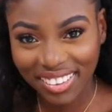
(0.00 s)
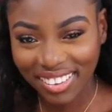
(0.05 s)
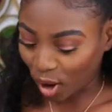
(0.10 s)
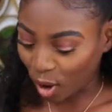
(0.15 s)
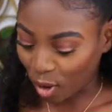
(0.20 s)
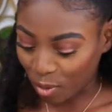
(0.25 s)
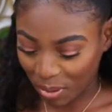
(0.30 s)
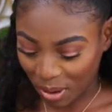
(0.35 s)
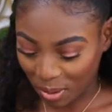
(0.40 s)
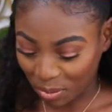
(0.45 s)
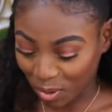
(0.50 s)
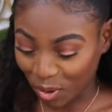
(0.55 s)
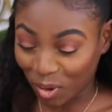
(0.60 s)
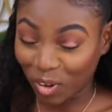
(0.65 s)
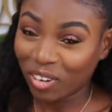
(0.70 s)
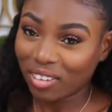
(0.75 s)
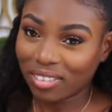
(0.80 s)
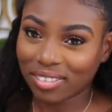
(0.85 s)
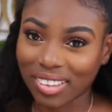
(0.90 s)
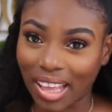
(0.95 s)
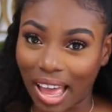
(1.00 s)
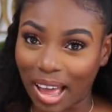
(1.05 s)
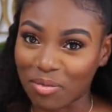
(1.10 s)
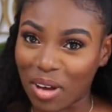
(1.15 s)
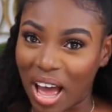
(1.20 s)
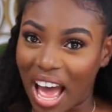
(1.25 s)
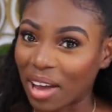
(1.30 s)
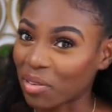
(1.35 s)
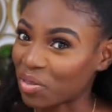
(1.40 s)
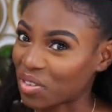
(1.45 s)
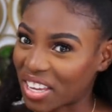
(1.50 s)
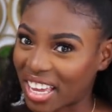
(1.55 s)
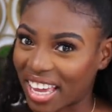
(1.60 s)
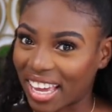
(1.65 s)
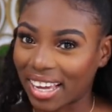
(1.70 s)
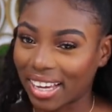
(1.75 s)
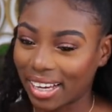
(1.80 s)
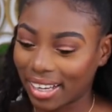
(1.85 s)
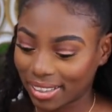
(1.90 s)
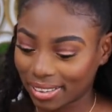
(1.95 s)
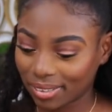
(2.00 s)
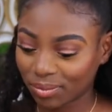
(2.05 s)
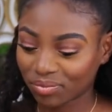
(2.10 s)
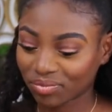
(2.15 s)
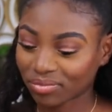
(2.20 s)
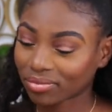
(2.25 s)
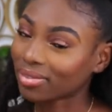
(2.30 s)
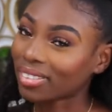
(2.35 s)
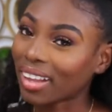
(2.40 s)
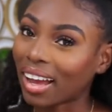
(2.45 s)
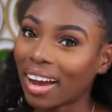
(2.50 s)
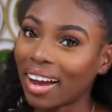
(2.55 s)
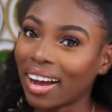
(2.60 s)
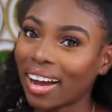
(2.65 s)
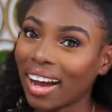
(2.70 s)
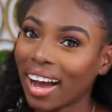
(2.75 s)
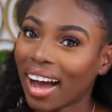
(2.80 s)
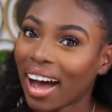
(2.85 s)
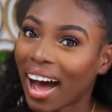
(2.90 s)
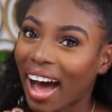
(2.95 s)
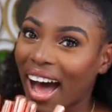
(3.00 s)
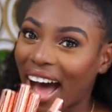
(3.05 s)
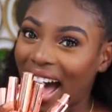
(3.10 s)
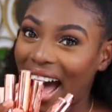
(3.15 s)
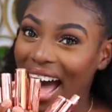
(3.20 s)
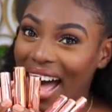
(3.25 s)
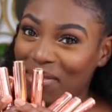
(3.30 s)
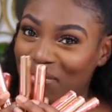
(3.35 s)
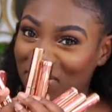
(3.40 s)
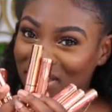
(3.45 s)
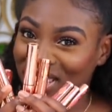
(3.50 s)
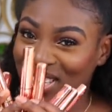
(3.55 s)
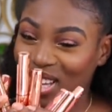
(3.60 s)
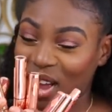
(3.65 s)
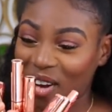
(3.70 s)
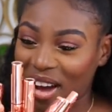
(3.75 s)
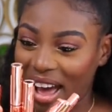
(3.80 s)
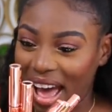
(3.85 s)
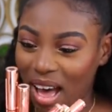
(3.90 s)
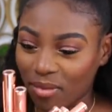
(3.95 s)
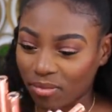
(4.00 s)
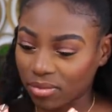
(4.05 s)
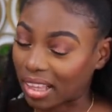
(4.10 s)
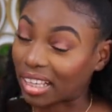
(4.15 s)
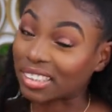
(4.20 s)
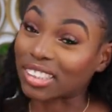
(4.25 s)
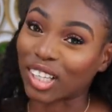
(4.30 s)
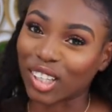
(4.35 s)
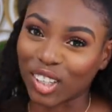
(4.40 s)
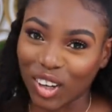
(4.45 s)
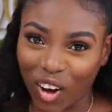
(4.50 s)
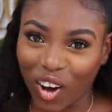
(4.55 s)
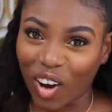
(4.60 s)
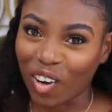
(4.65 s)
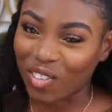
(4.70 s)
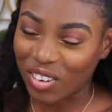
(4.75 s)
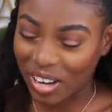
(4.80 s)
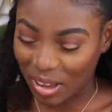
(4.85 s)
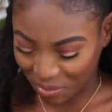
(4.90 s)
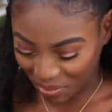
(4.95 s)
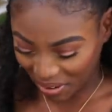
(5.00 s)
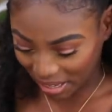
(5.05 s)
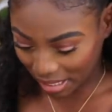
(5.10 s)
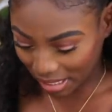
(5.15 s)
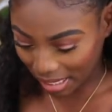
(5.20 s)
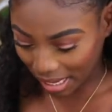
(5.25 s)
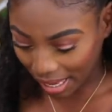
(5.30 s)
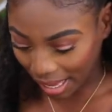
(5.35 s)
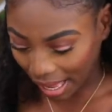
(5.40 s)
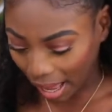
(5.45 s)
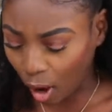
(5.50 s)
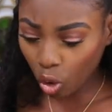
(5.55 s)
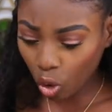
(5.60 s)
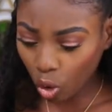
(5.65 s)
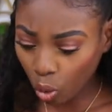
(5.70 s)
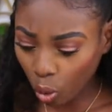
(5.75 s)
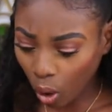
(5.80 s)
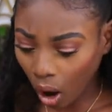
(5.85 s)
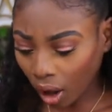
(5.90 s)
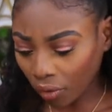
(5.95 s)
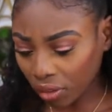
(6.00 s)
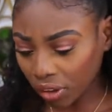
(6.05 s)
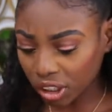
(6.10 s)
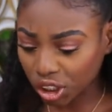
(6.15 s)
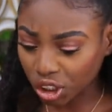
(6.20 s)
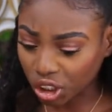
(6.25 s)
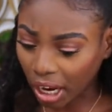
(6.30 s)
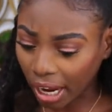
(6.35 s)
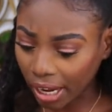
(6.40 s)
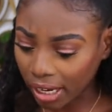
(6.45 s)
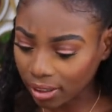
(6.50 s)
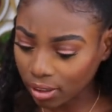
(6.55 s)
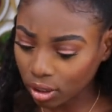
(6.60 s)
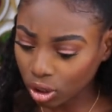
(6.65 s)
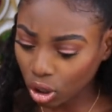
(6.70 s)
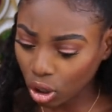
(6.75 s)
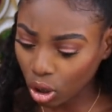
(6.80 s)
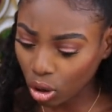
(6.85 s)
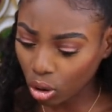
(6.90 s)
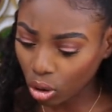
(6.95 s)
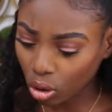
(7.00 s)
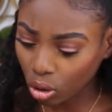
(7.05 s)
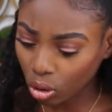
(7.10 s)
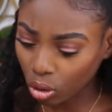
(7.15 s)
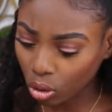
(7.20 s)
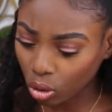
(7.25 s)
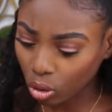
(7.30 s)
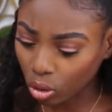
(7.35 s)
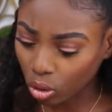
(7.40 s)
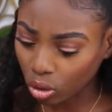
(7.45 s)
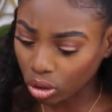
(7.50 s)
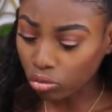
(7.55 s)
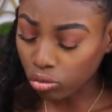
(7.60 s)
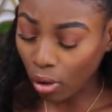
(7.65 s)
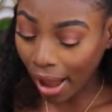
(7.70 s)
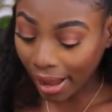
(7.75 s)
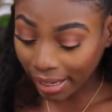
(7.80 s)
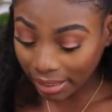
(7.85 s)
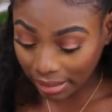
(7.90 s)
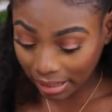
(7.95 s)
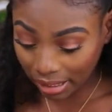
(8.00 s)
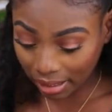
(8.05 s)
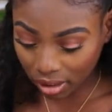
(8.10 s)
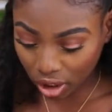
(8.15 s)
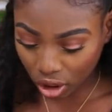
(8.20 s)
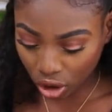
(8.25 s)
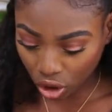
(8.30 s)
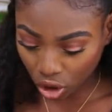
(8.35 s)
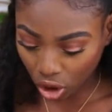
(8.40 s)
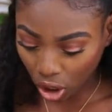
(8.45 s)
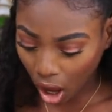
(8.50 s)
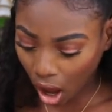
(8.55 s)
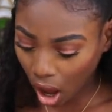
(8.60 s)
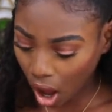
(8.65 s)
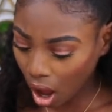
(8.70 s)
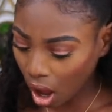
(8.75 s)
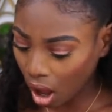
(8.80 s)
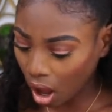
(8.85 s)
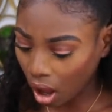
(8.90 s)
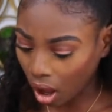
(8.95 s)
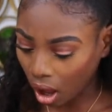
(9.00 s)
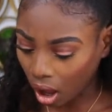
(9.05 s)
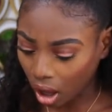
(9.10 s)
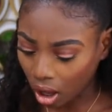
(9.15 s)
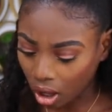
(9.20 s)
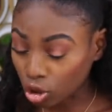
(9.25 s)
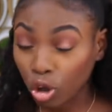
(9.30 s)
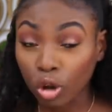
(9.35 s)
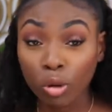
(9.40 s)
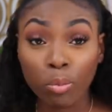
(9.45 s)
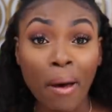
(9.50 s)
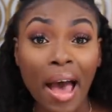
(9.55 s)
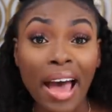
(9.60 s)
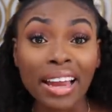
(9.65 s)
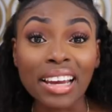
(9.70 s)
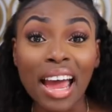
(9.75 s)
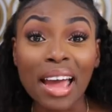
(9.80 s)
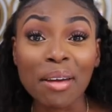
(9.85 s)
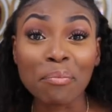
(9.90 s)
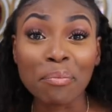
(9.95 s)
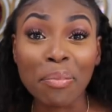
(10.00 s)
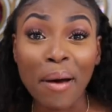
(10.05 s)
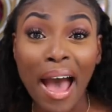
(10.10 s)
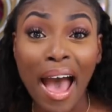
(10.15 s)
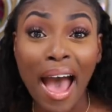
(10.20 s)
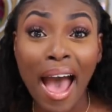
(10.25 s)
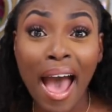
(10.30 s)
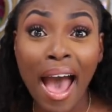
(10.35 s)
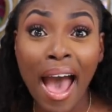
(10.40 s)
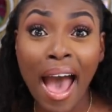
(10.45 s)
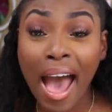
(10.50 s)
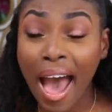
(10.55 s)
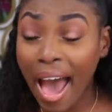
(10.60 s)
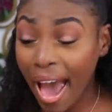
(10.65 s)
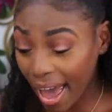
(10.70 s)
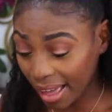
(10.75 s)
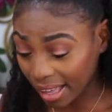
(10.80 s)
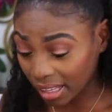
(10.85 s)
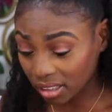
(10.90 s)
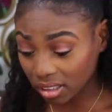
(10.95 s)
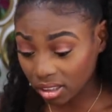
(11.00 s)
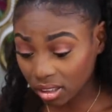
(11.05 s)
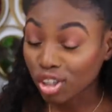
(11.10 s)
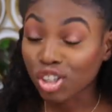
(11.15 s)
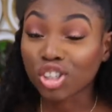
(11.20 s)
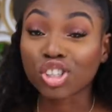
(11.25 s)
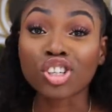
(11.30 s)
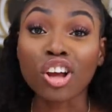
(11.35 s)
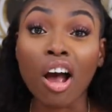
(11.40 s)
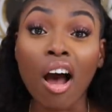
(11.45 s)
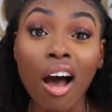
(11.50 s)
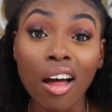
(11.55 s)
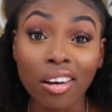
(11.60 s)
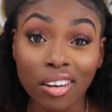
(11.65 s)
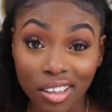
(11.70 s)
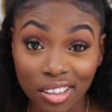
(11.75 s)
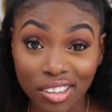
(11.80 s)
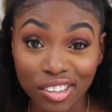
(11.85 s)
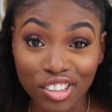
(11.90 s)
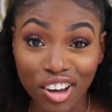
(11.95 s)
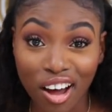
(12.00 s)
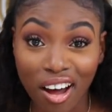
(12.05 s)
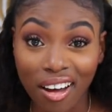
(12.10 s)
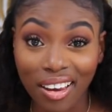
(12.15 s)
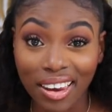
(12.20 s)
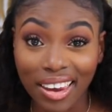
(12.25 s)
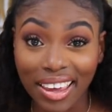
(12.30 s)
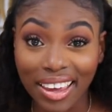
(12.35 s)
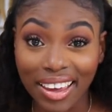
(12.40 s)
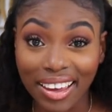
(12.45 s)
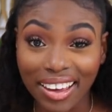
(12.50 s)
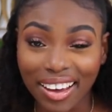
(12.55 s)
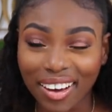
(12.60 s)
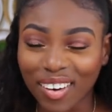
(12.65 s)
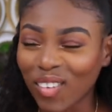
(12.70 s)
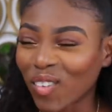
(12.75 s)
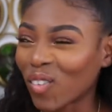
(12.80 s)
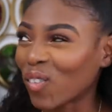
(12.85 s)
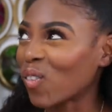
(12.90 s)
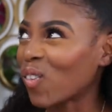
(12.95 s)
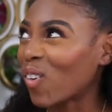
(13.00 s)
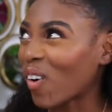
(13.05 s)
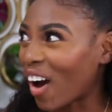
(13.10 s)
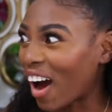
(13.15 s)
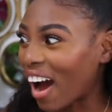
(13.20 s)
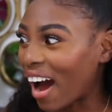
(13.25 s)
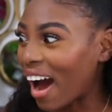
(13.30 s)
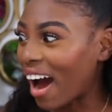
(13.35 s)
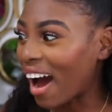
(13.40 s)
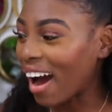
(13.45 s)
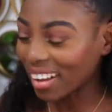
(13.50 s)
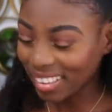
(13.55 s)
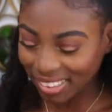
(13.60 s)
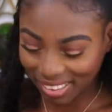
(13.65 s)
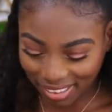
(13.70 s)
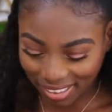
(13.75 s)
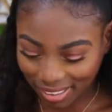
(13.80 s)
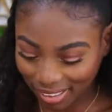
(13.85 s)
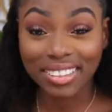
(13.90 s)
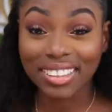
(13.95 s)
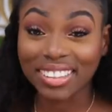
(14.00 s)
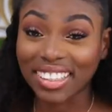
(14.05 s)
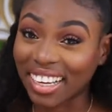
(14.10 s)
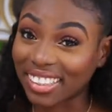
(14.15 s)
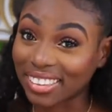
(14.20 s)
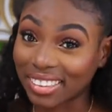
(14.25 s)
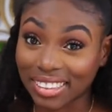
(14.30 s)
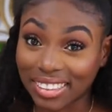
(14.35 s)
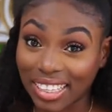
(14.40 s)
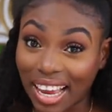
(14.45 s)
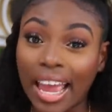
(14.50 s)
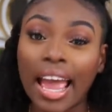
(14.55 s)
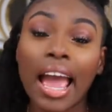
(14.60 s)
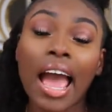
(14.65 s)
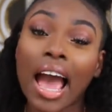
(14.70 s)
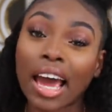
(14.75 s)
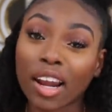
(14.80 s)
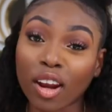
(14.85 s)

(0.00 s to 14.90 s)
No, people, I'm happy. I'm so happy. There's a lot of lippies here. Oh, what are the shades called? Rising Star. Too bad I'm bad. Charlotte, darling. What? Today's the day.